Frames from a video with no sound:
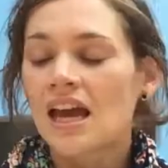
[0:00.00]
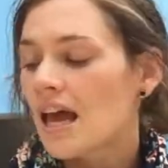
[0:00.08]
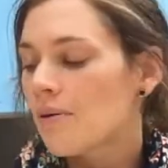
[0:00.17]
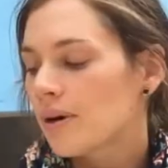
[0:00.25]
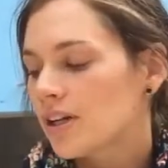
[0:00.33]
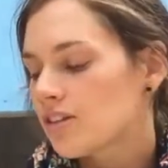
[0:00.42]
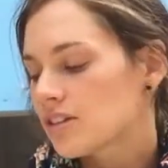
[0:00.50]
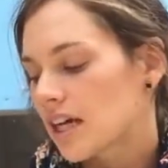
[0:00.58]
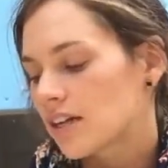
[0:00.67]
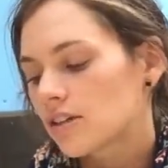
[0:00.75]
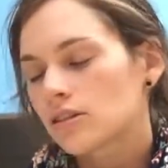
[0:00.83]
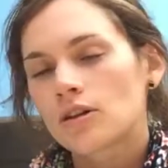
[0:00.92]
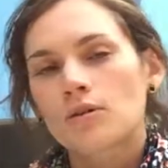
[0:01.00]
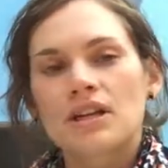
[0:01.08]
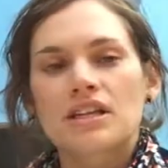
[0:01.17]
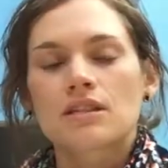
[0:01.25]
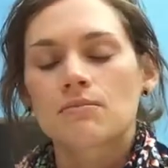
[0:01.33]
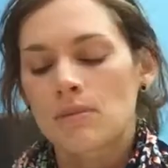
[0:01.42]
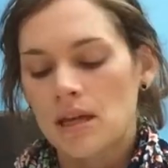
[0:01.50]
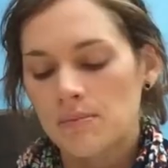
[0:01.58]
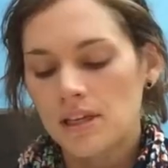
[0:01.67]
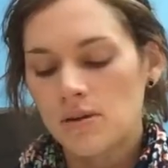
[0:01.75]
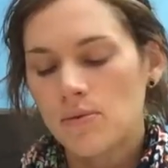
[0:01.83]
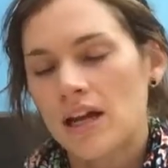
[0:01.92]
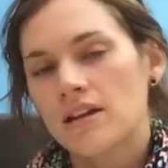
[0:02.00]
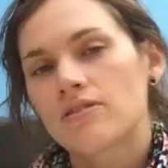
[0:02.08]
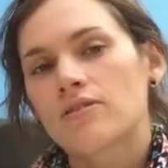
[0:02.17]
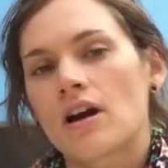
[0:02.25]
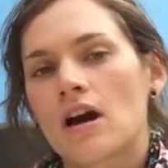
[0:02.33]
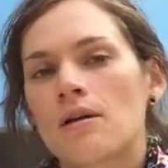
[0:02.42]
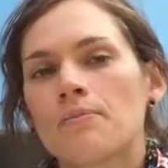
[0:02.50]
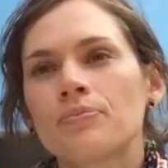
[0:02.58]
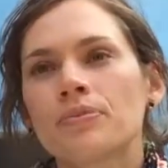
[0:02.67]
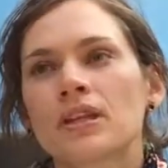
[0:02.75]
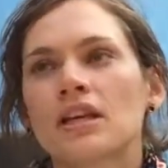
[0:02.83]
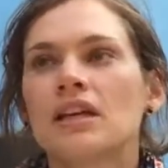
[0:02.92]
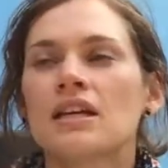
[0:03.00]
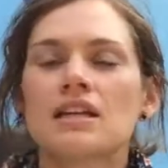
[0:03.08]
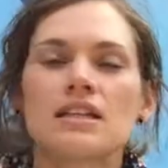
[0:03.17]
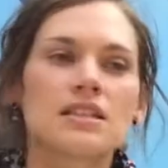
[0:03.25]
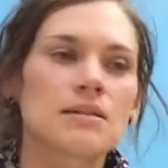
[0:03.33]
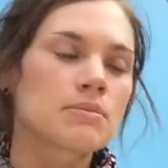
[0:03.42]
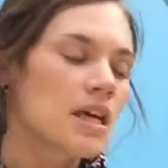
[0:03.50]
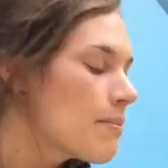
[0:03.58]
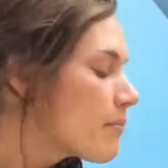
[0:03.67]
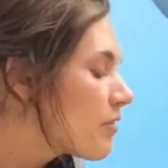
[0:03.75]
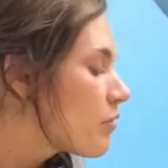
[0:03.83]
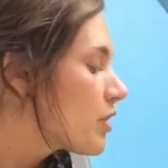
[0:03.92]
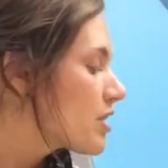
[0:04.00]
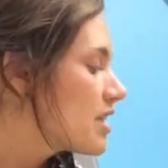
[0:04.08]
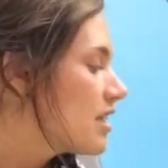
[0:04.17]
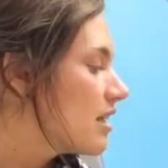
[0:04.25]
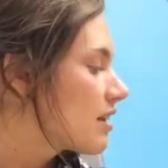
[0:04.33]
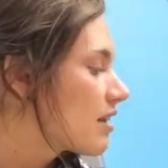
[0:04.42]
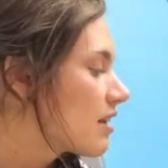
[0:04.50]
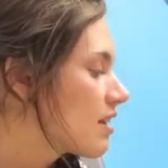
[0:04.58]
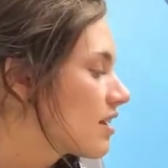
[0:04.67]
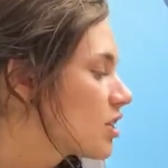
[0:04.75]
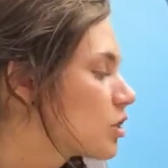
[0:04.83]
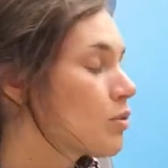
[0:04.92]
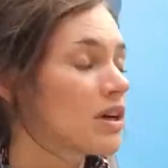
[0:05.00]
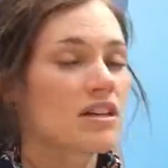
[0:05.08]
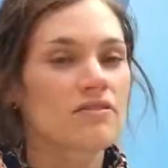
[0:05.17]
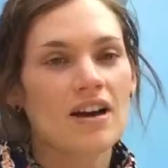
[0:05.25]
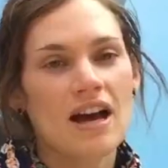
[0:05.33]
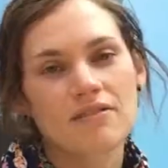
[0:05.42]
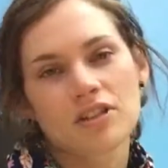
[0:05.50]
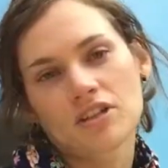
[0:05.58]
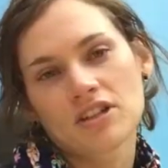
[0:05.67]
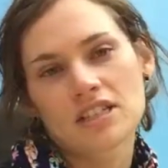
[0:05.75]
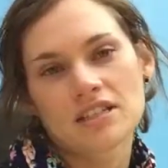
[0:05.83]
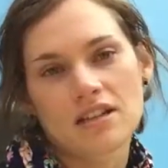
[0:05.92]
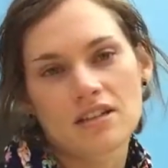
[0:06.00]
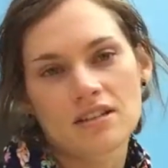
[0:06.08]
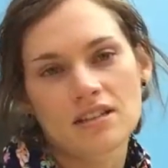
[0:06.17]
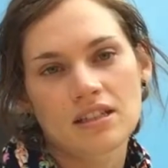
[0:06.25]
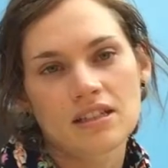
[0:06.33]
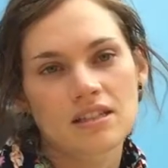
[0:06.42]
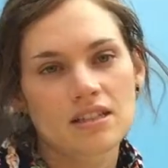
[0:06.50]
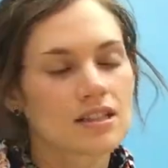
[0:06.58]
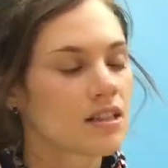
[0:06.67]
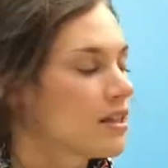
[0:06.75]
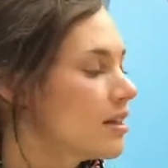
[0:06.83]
And when you're done, you'll notice maybe it went from September 14th, 25 degrees Celsius,